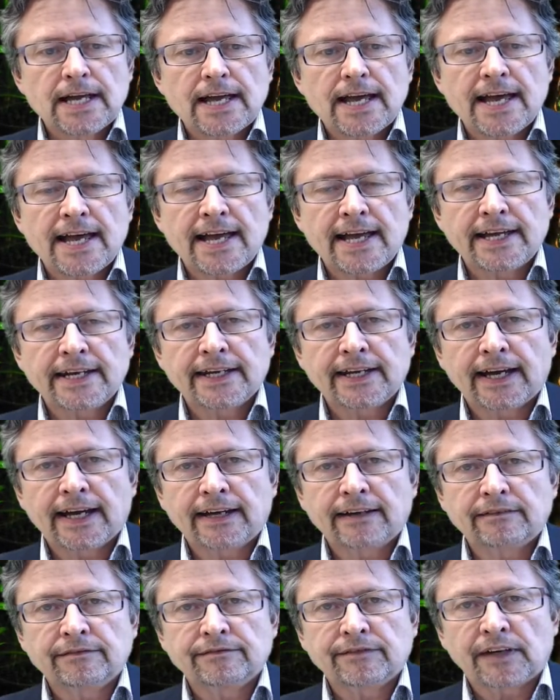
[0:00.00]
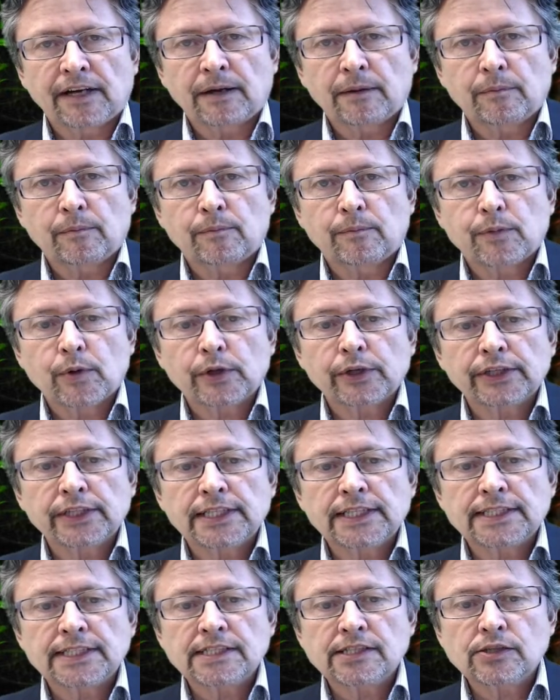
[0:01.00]
and I've uh, broken
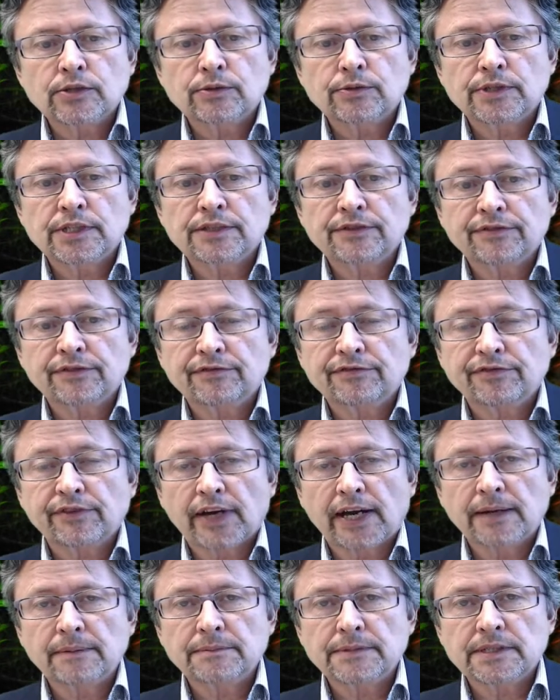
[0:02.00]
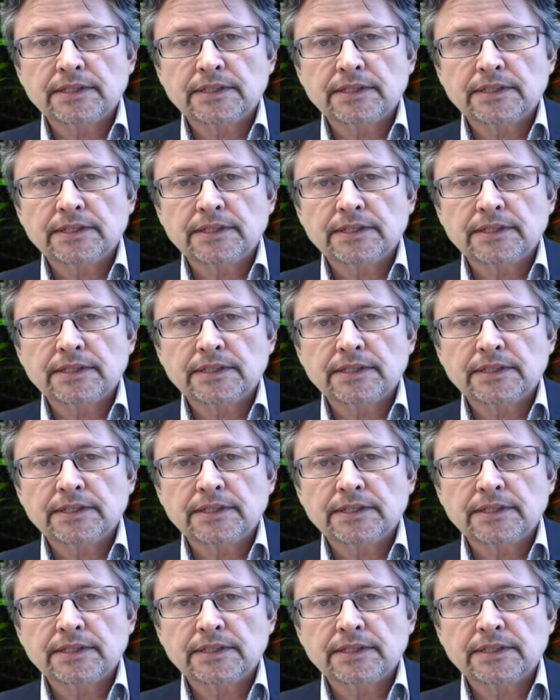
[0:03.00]
it into different frames.